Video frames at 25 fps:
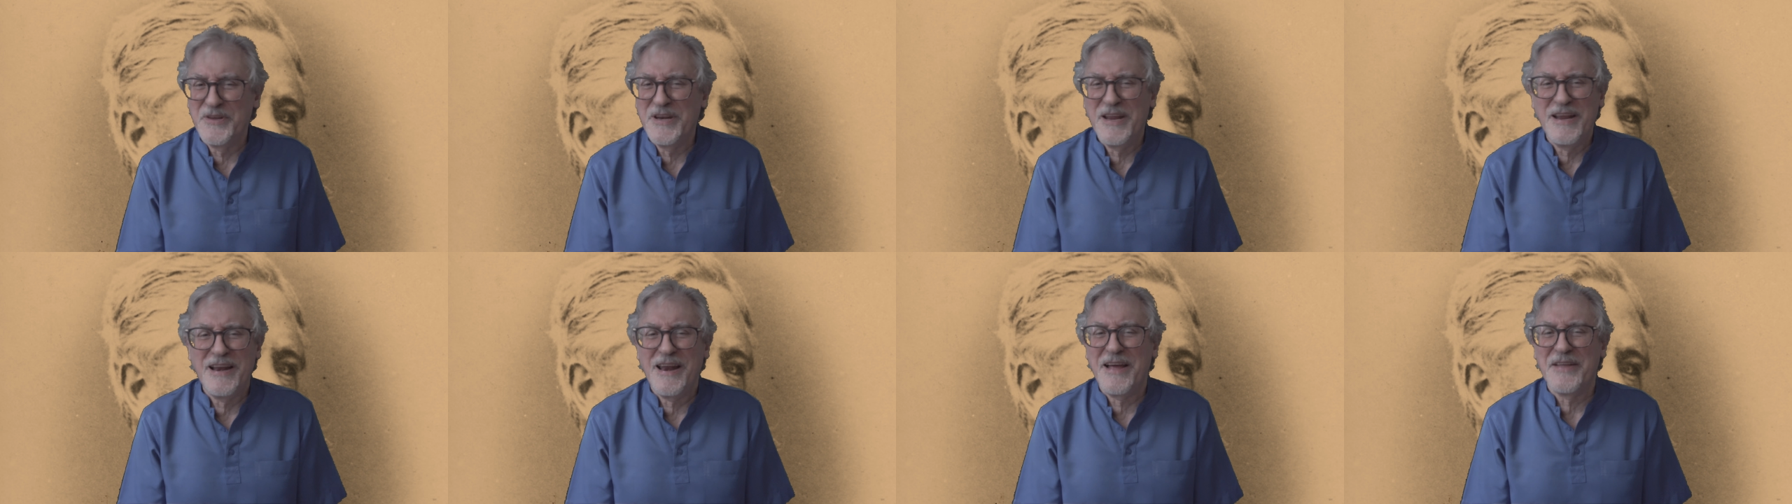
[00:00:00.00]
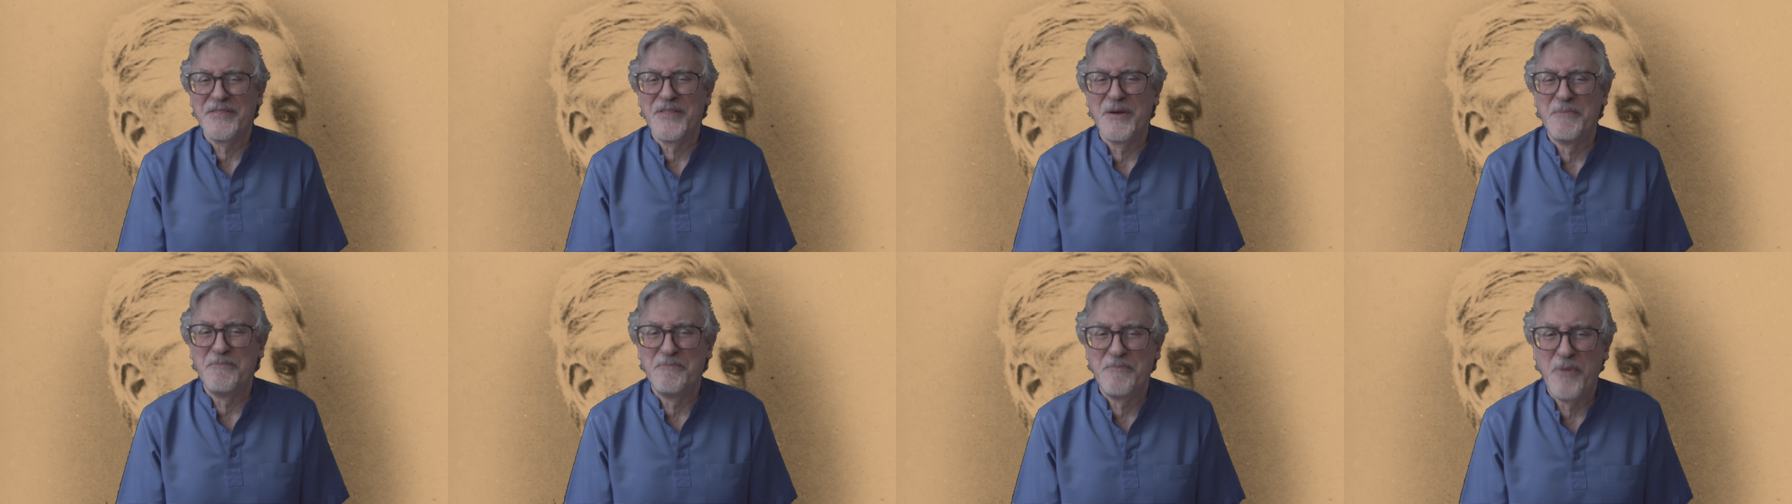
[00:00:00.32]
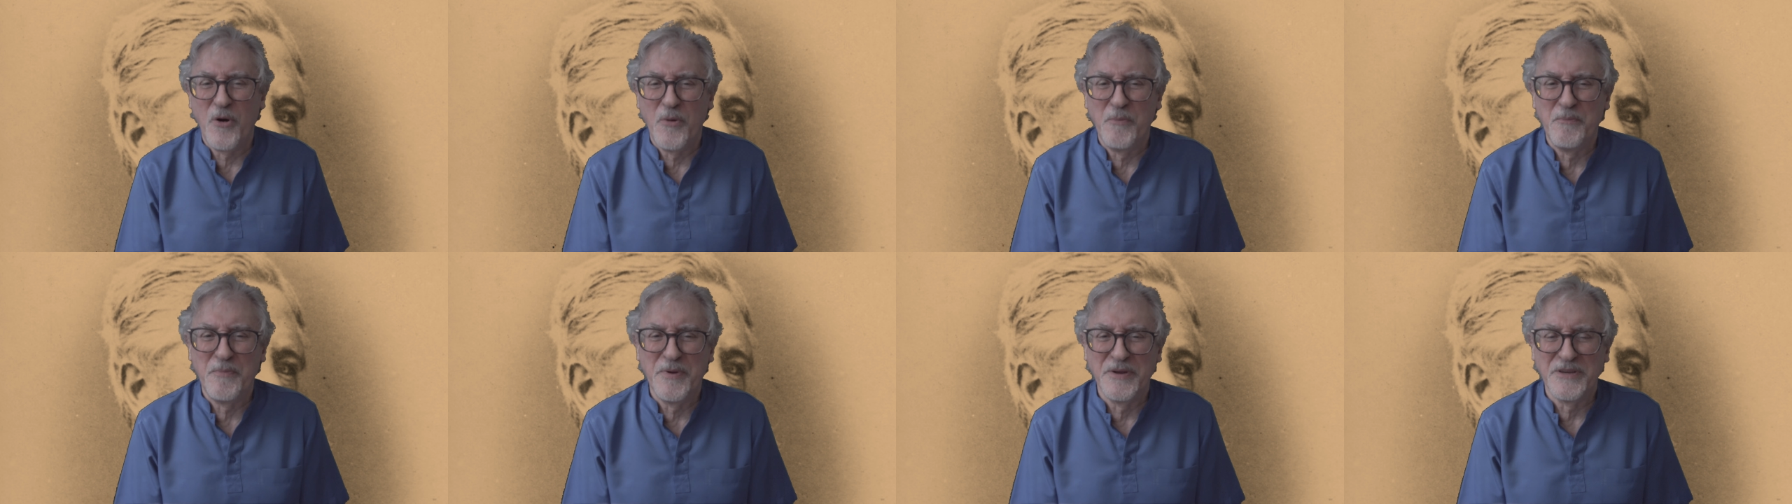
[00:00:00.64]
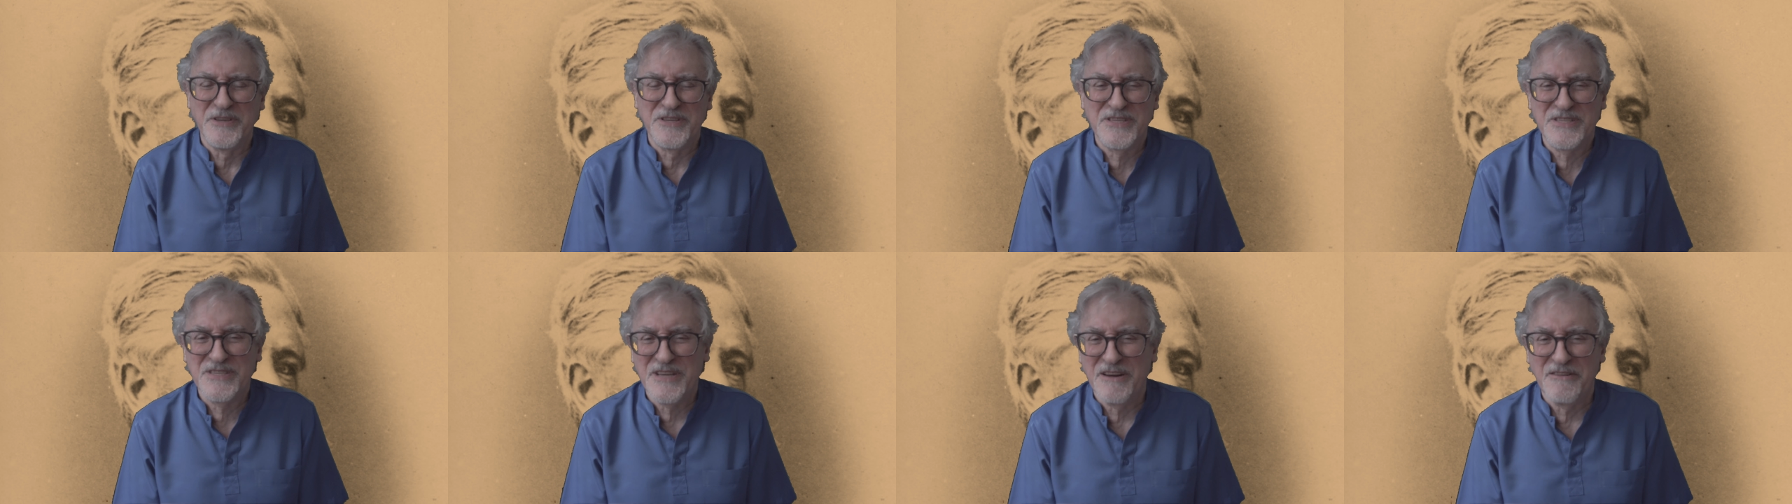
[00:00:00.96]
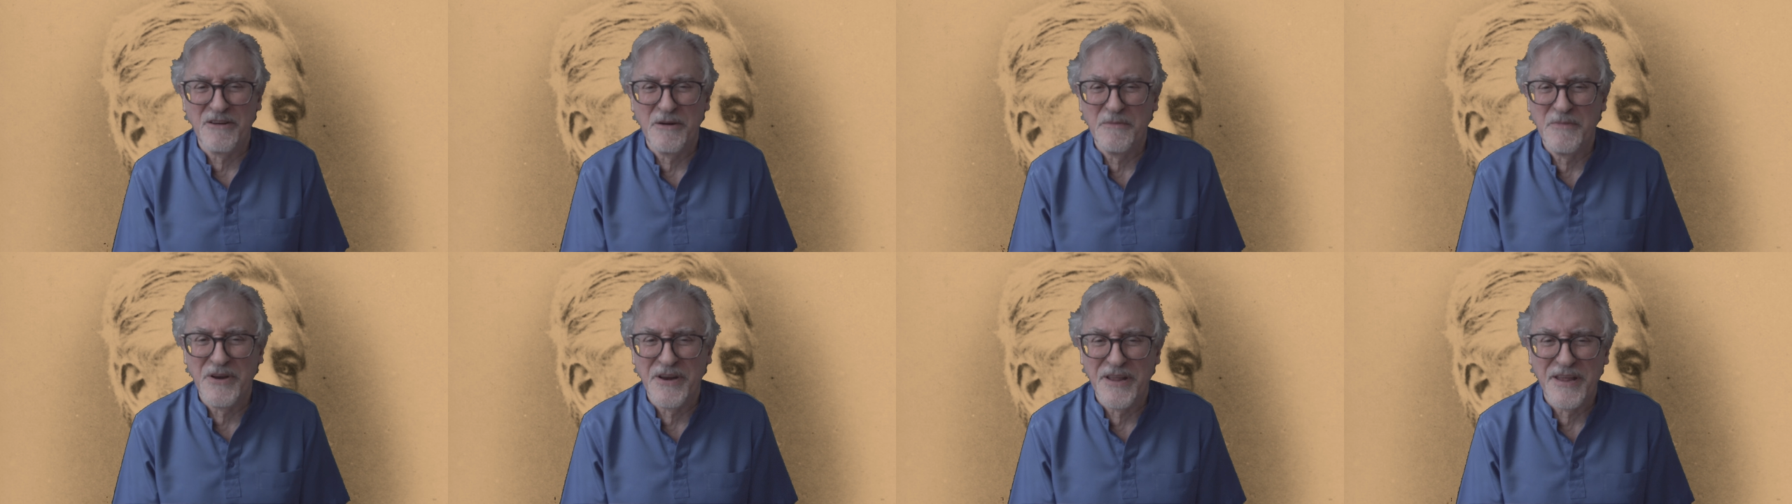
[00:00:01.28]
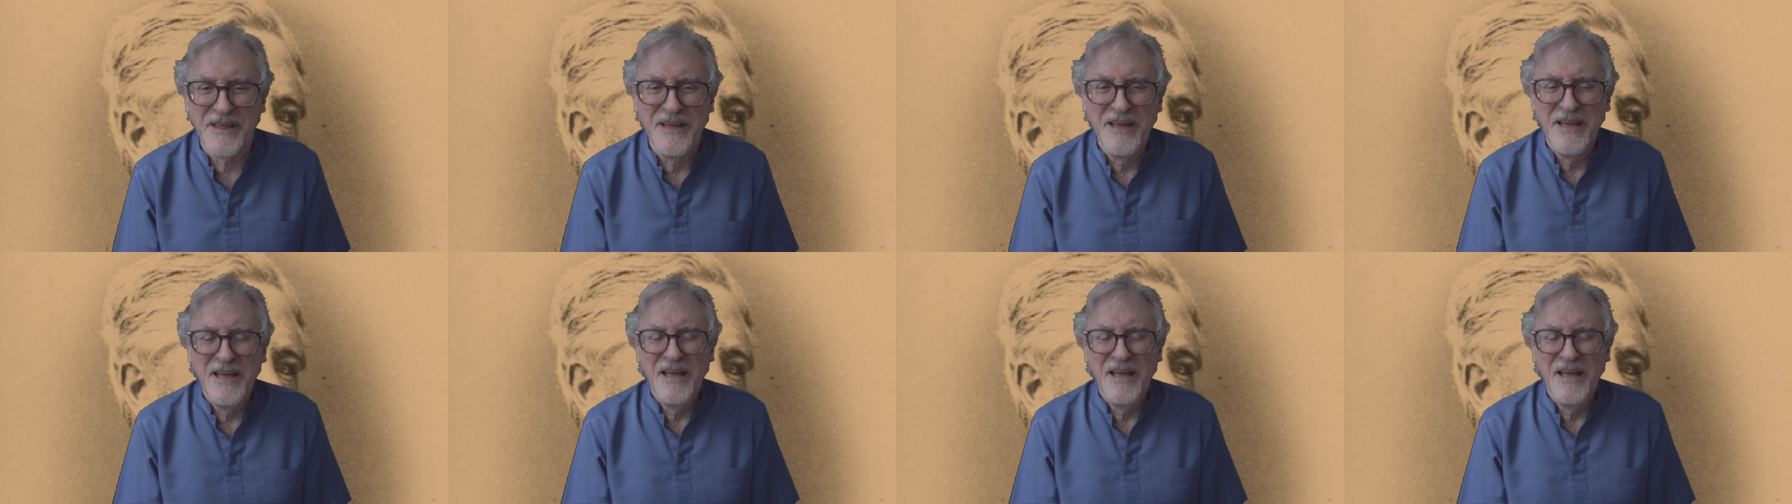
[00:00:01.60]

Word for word: He liked the pomp and ceremony.